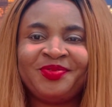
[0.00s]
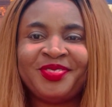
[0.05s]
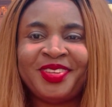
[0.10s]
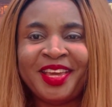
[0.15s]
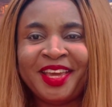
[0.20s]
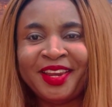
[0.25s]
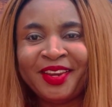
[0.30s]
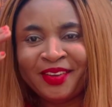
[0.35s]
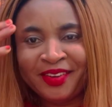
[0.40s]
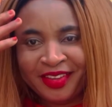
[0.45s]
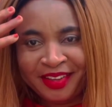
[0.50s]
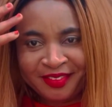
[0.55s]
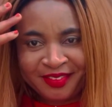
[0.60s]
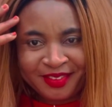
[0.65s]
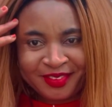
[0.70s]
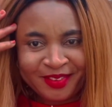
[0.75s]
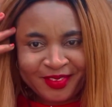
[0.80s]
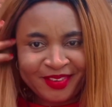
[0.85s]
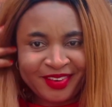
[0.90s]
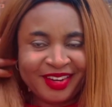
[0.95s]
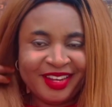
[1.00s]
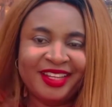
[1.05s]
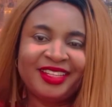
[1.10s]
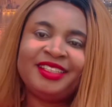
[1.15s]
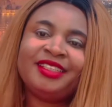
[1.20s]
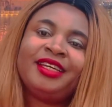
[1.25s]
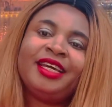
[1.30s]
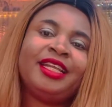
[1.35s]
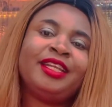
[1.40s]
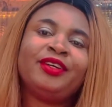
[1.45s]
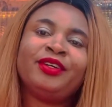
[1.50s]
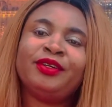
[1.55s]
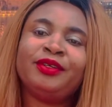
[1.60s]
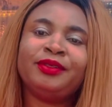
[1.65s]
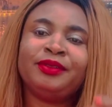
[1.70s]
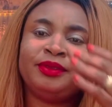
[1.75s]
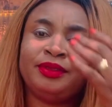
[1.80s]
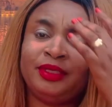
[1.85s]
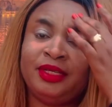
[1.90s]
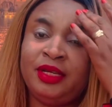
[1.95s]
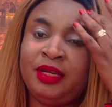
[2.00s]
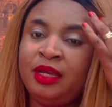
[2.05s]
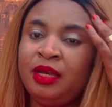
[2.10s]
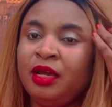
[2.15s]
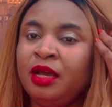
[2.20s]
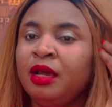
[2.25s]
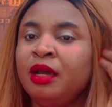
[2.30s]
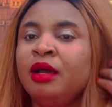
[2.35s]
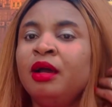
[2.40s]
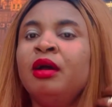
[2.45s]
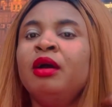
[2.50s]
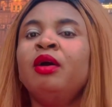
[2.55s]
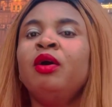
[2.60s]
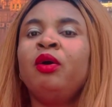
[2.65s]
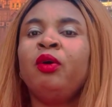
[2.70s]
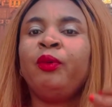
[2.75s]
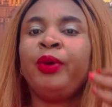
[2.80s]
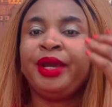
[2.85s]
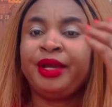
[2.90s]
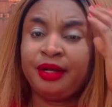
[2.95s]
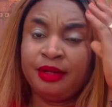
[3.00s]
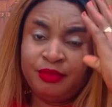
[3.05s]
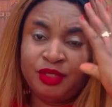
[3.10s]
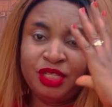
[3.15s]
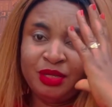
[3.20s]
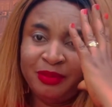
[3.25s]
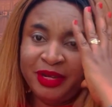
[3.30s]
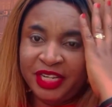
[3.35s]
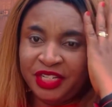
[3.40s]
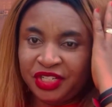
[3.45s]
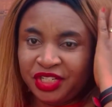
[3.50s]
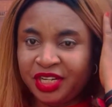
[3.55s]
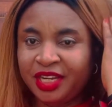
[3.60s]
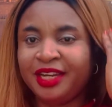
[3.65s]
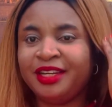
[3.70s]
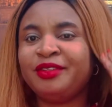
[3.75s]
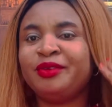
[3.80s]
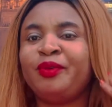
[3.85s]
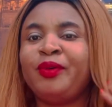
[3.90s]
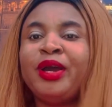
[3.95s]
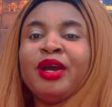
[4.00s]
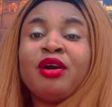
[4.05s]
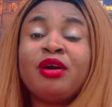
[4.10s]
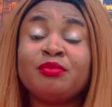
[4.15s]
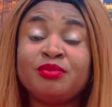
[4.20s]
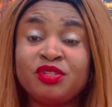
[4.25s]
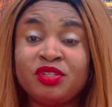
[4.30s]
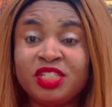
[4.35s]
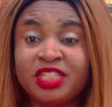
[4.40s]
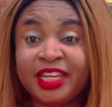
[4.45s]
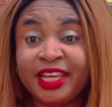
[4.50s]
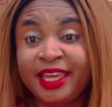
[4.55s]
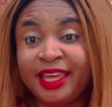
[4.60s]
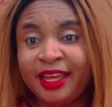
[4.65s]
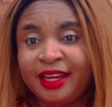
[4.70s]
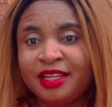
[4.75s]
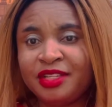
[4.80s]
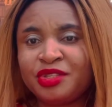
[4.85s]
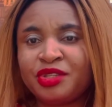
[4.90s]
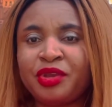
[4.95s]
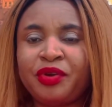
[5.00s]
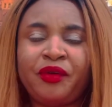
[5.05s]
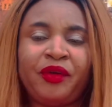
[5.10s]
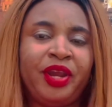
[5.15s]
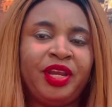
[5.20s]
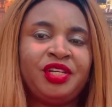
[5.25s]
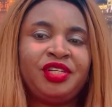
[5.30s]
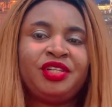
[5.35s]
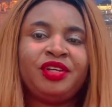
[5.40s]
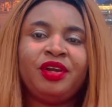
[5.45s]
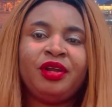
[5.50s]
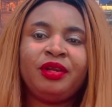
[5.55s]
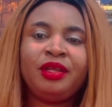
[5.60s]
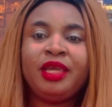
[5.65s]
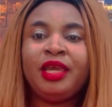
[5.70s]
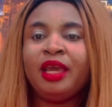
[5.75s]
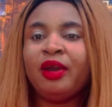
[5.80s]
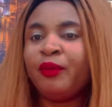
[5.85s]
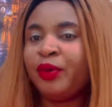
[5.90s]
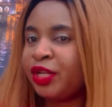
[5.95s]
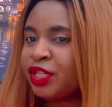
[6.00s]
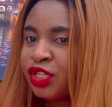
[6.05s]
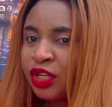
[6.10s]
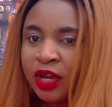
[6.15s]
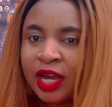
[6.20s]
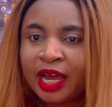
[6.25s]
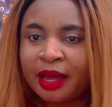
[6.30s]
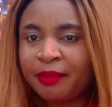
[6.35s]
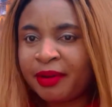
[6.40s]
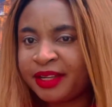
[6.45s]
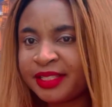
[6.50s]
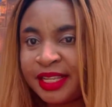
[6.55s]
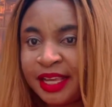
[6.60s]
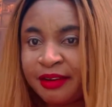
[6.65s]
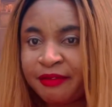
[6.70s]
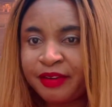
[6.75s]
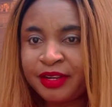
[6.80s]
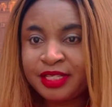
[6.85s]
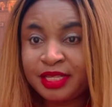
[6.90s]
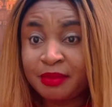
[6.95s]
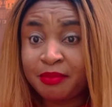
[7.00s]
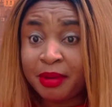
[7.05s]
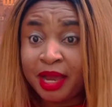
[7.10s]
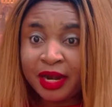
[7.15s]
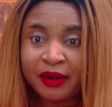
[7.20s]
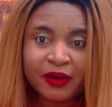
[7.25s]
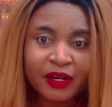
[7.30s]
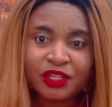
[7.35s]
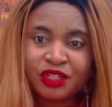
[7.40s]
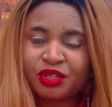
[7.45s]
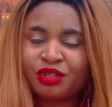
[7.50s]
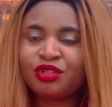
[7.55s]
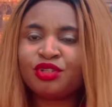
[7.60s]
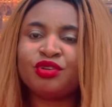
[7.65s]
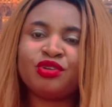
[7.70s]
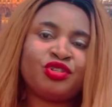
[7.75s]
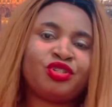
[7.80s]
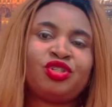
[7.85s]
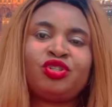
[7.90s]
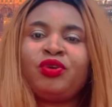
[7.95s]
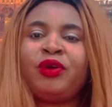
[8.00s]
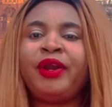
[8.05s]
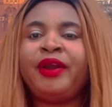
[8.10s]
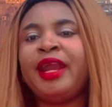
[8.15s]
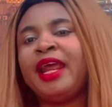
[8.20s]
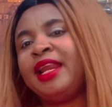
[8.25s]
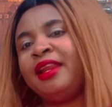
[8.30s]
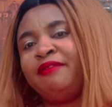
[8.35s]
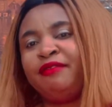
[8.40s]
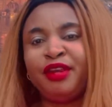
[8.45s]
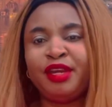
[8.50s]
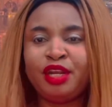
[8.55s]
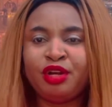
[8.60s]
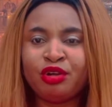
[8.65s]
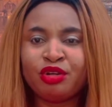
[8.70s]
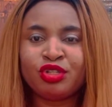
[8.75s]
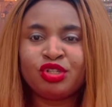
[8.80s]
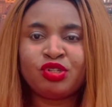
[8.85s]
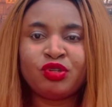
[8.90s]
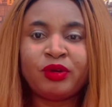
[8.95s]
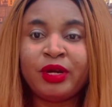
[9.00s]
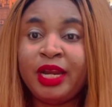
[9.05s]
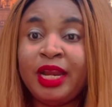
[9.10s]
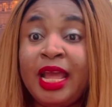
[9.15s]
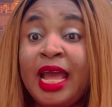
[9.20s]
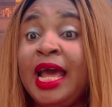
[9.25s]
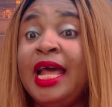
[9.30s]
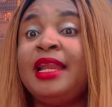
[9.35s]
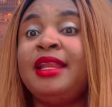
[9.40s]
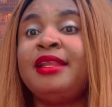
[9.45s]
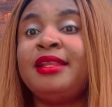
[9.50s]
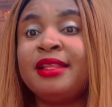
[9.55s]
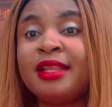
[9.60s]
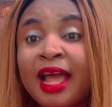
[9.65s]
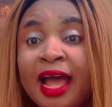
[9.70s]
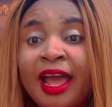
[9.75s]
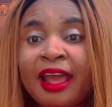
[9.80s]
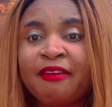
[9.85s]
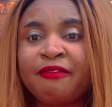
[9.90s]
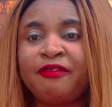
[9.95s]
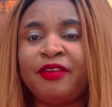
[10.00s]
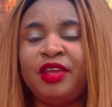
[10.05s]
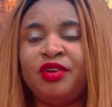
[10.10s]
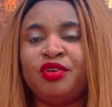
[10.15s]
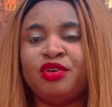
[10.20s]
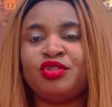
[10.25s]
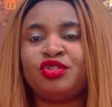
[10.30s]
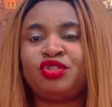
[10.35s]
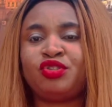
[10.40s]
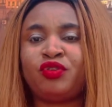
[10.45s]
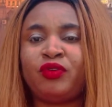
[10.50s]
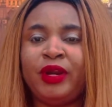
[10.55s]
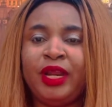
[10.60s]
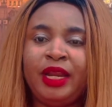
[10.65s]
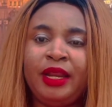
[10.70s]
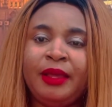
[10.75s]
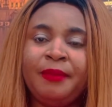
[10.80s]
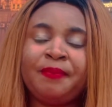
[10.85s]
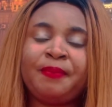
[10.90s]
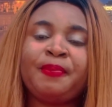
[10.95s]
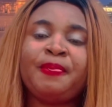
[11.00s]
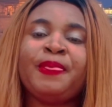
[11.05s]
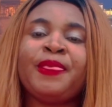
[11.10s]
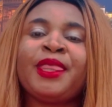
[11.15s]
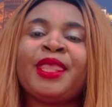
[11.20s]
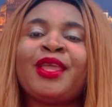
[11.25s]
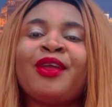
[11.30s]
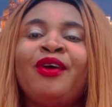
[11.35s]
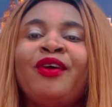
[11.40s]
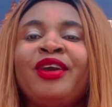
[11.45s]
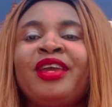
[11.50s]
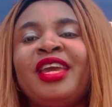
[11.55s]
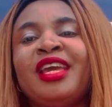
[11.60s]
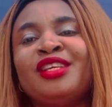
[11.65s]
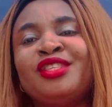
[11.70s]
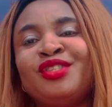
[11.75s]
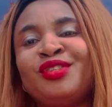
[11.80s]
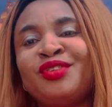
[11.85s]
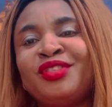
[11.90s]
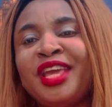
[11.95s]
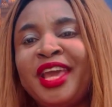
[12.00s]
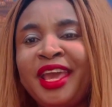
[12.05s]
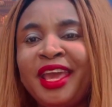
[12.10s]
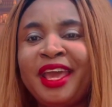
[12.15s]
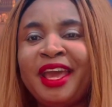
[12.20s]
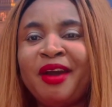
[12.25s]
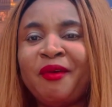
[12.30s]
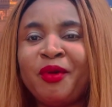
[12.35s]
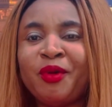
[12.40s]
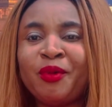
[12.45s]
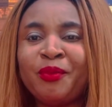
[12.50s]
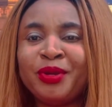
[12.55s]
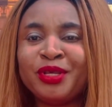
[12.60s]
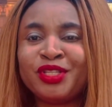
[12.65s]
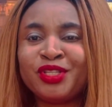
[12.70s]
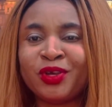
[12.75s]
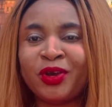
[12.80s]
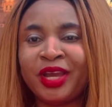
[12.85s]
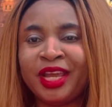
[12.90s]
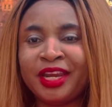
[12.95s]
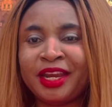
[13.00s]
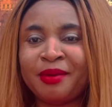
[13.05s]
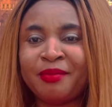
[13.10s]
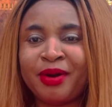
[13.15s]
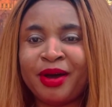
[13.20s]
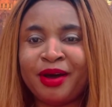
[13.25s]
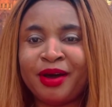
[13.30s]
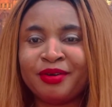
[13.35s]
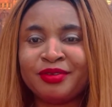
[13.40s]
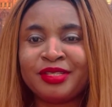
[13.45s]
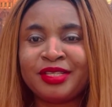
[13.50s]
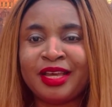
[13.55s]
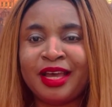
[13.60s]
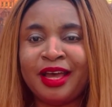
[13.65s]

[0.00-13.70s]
Hello everyone. Hello. Welcome to my channel. Welcome to Jenkenny's Creation. Here we talk about everything migration to Australia, living in Australia, and life in Australia. Okay, today we will be talking about